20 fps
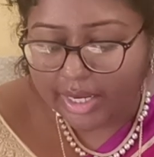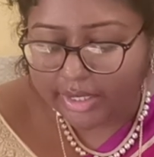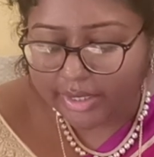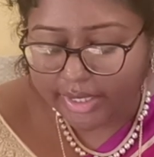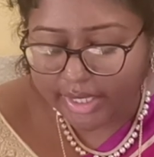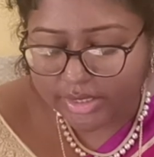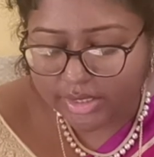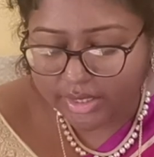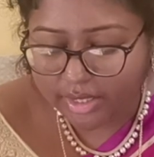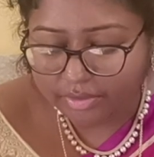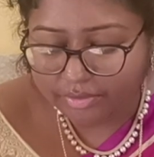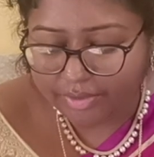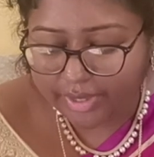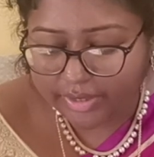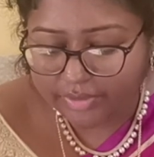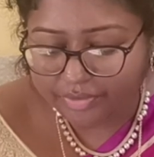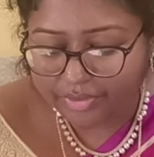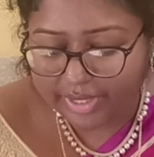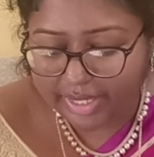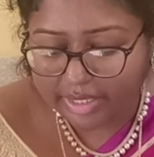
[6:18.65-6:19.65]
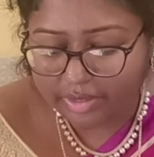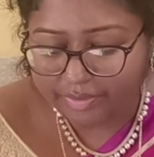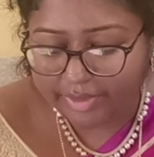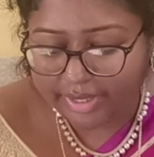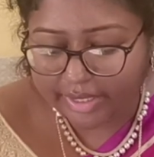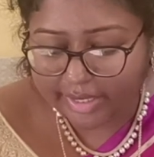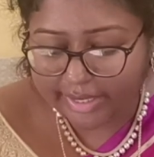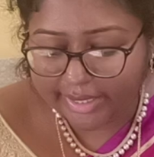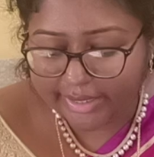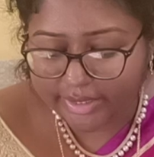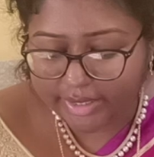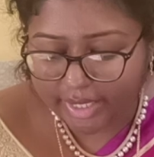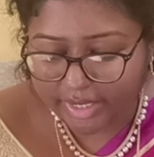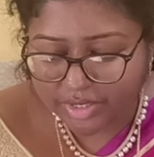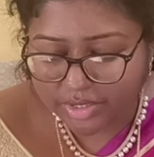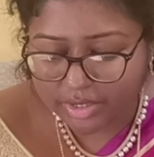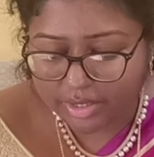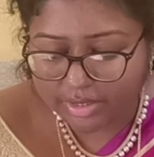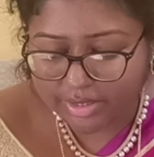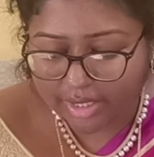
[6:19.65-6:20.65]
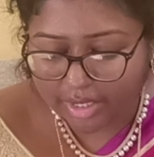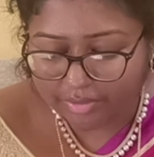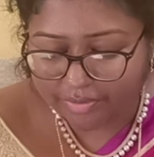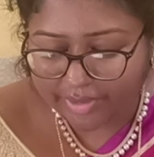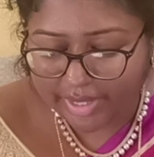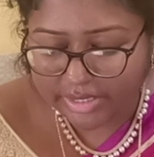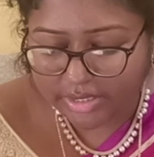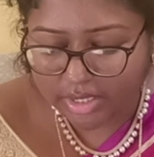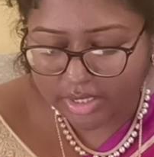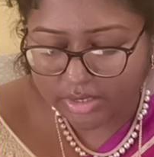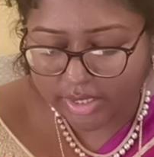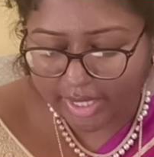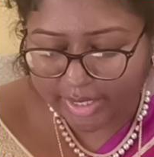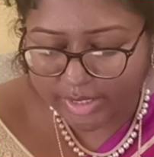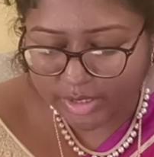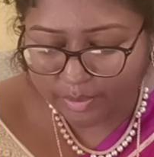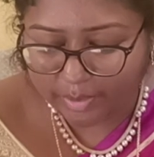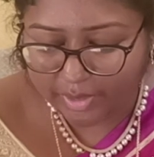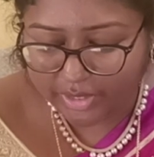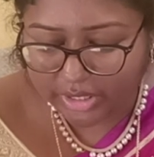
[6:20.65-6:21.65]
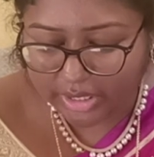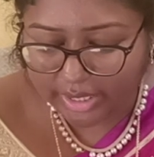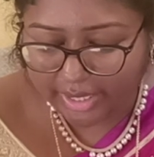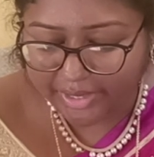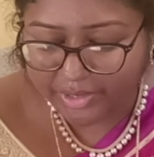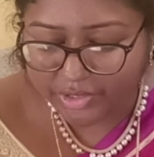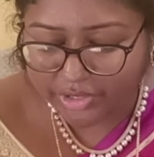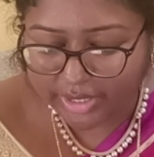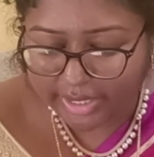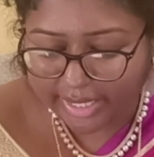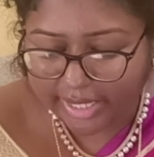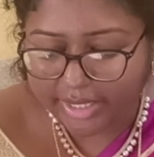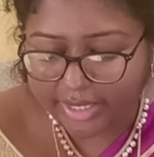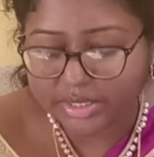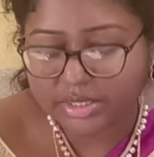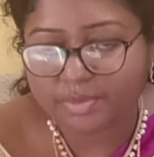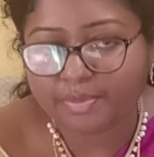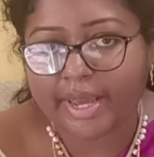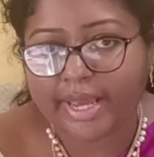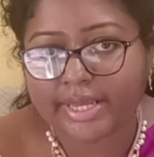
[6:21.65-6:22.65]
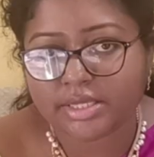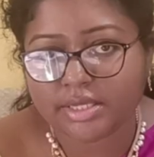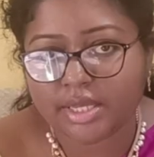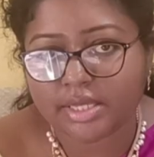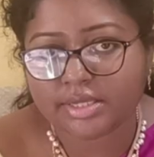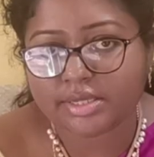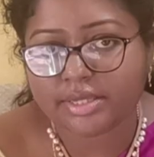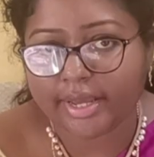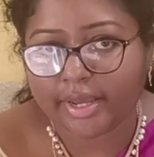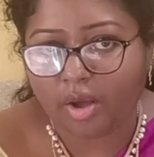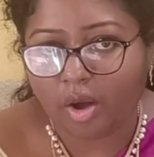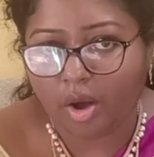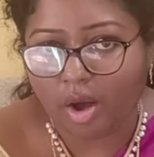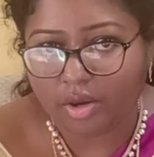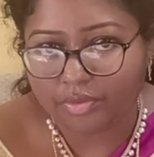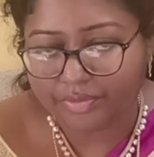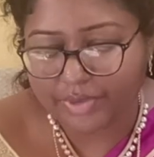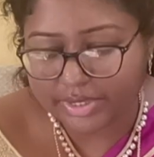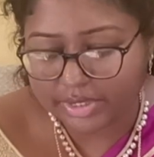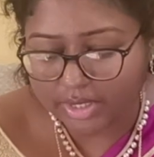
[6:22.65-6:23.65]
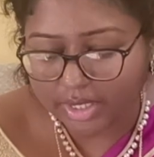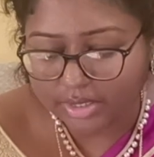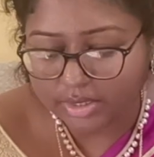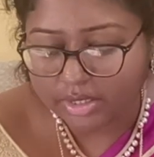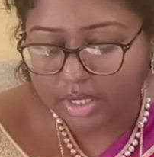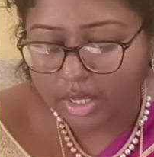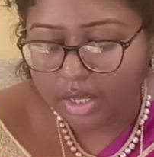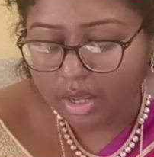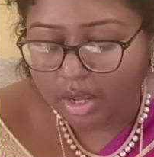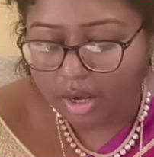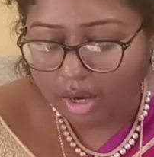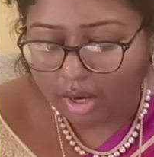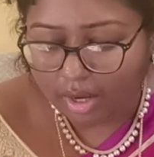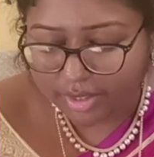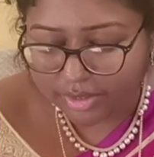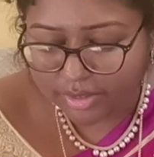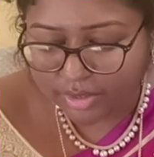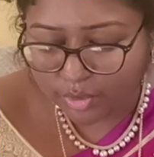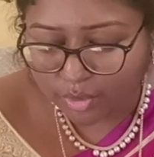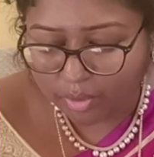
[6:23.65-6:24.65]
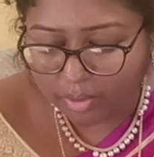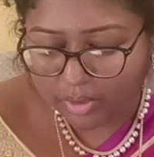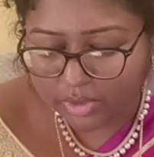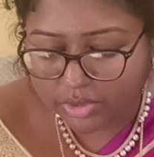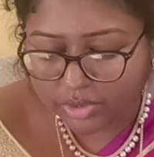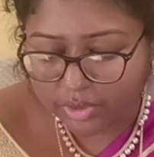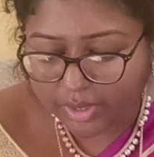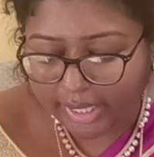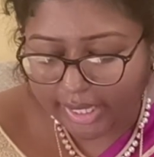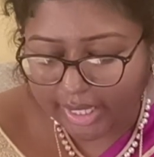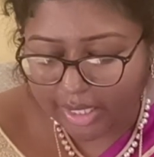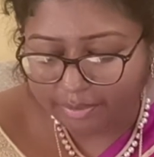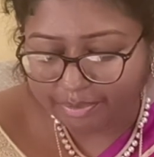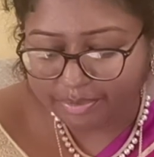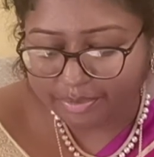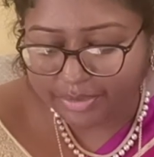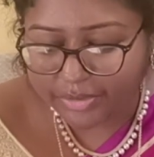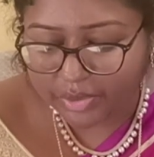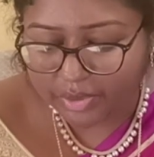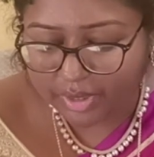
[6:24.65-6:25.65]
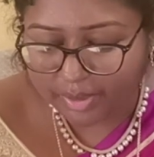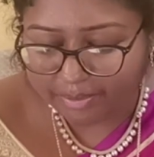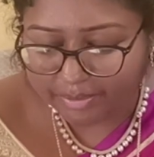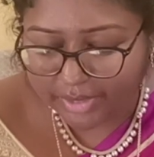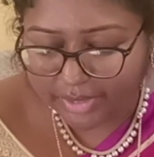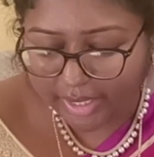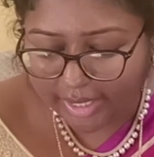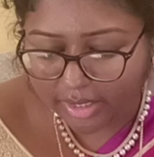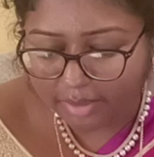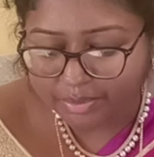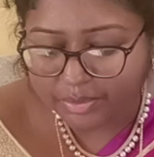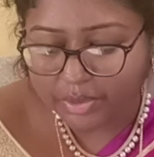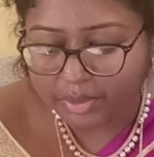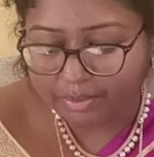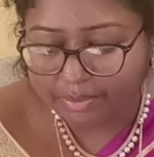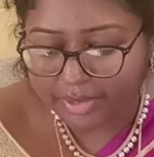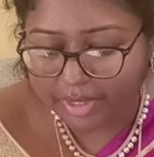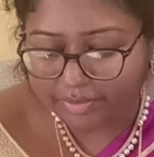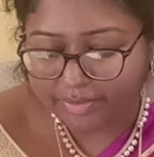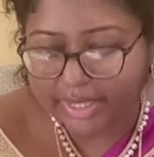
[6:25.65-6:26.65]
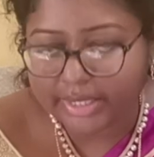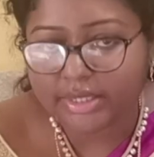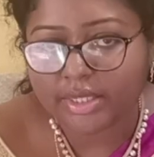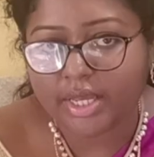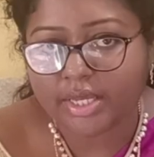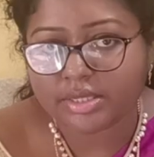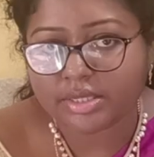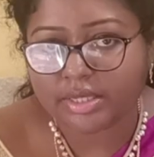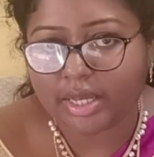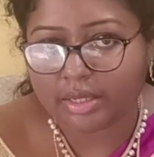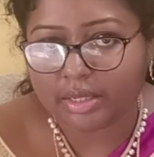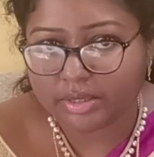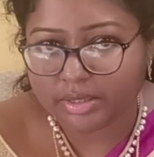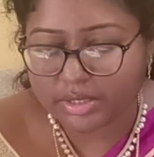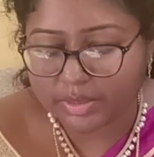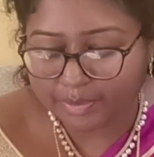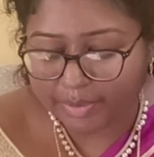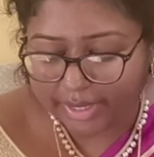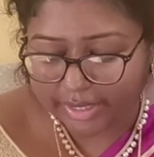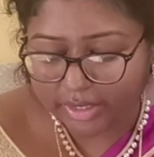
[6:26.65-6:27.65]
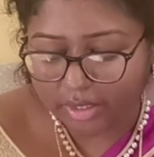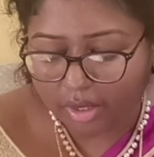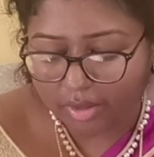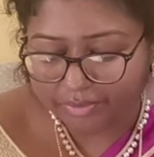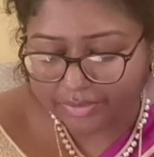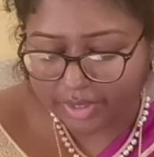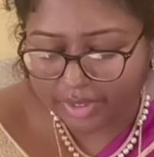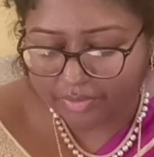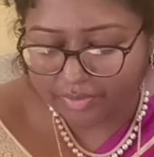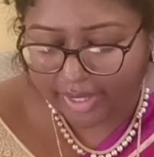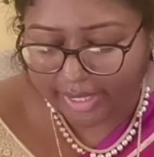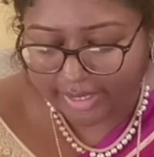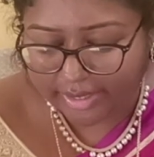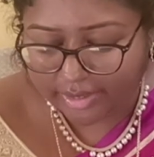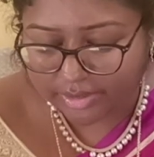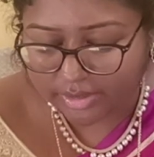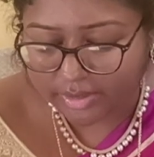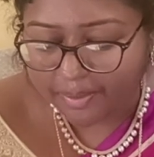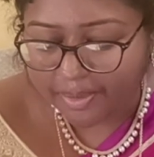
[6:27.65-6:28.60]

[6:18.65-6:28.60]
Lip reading: Disinfect frequently touched surfaces, especially in shared spaces like offices or schools to help to prevent the spread of the virus.